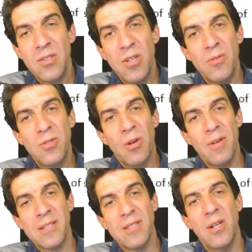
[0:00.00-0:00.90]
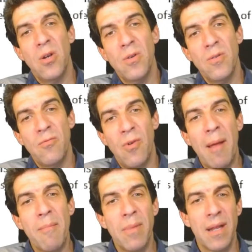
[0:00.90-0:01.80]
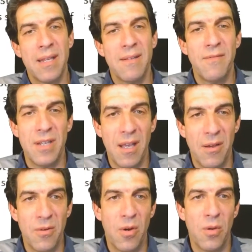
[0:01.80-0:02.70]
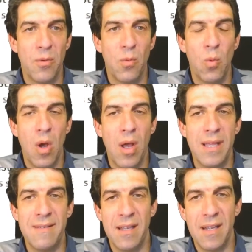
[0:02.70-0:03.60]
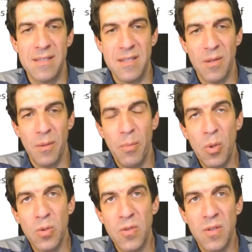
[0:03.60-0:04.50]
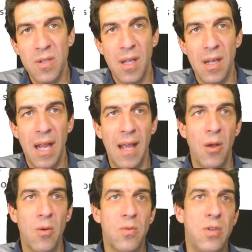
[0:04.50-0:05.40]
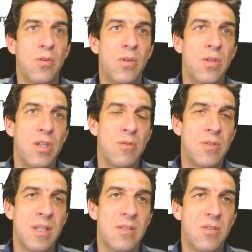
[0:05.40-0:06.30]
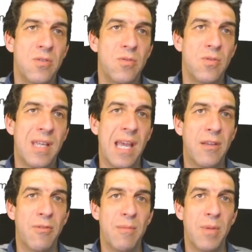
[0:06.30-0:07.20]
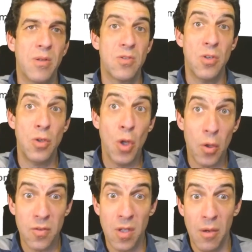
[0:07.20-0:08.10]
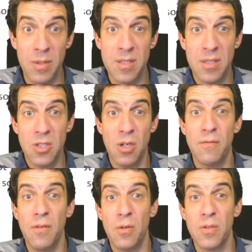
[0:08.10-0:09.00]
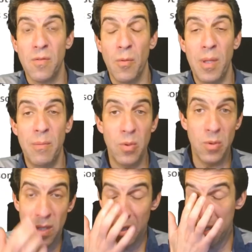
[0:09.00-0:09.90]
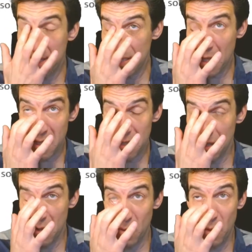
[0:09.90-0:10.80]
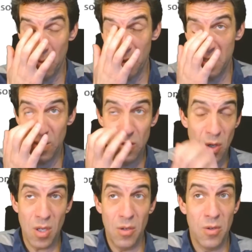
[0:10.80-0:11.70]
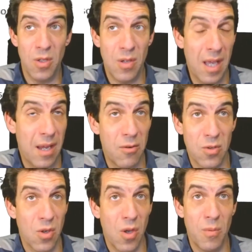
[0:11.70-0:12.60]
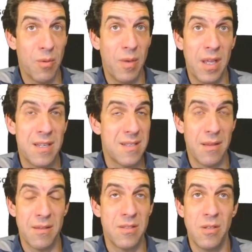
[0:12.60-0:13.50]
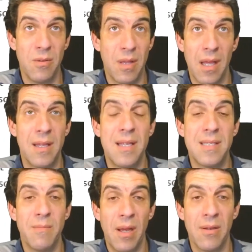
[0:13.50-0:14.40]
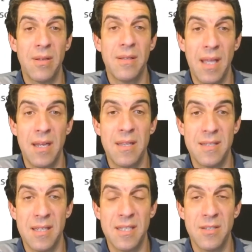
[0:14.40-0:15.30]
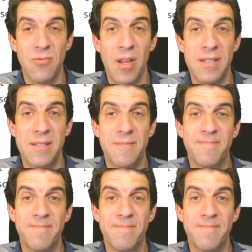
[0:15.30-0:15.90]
So sorry, that's a long rambling video on why DNS is so important and how you can use it to get your emails to not go into the junk folders for people. It's nothing to do with whether it's the .co.uk or .com domain. It's nothing to do with that. It's about getting the settings right.